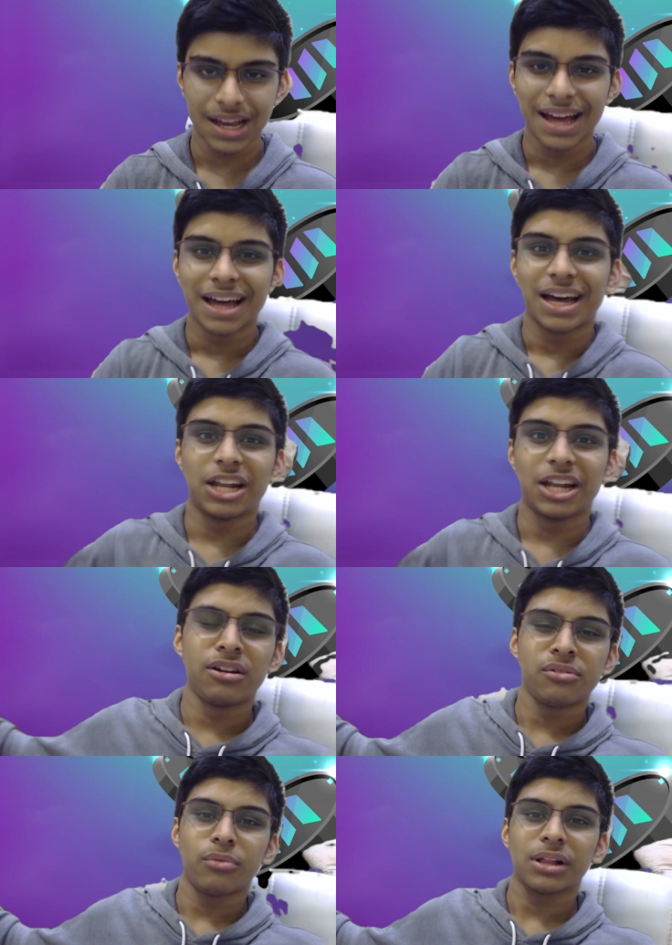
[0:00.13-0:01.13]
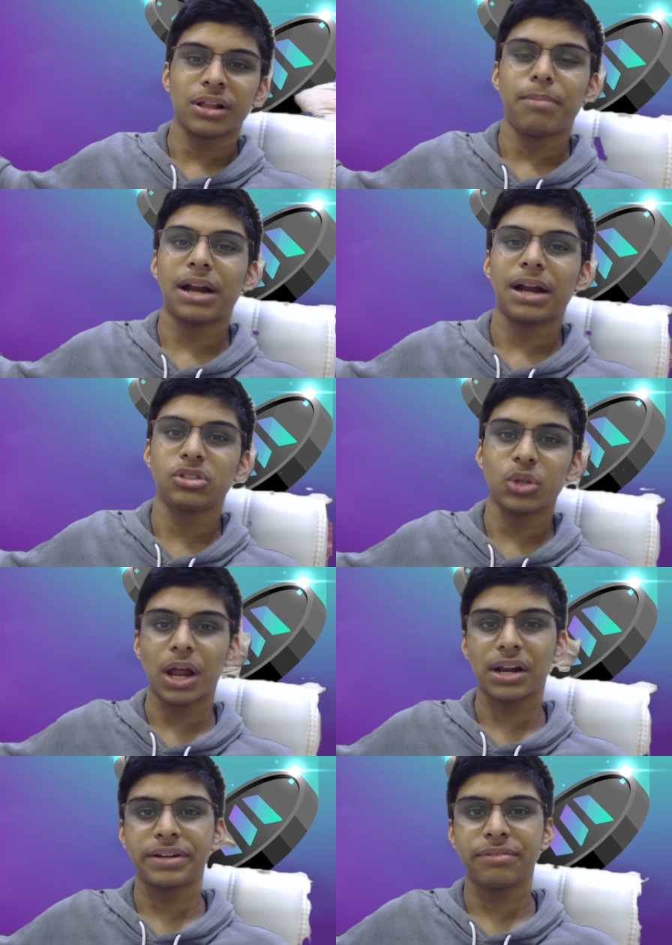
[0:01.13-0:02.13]
Hello everyone, welcome back to the Solana
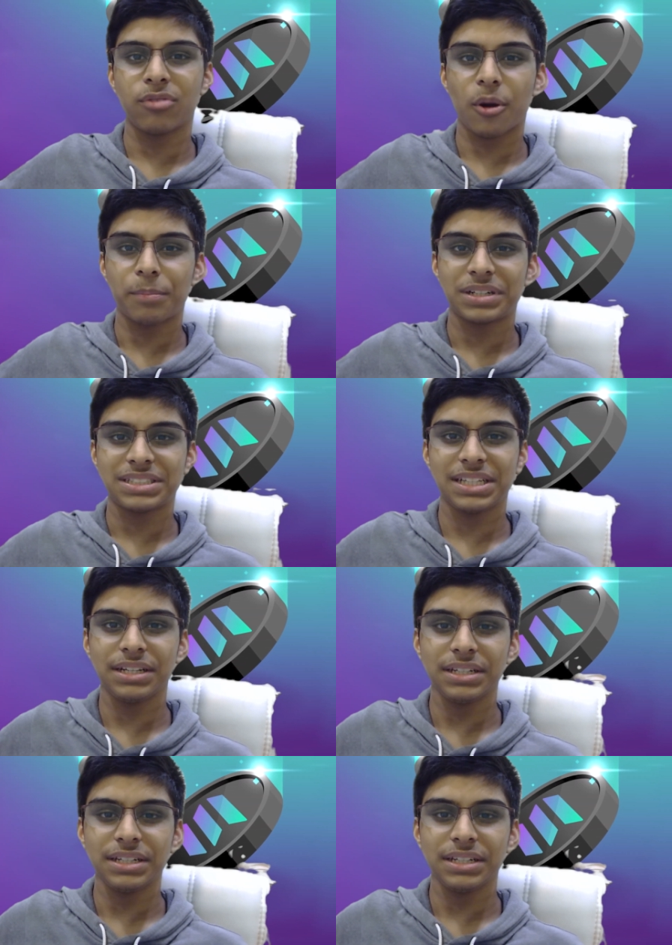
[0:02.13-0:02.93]
development series,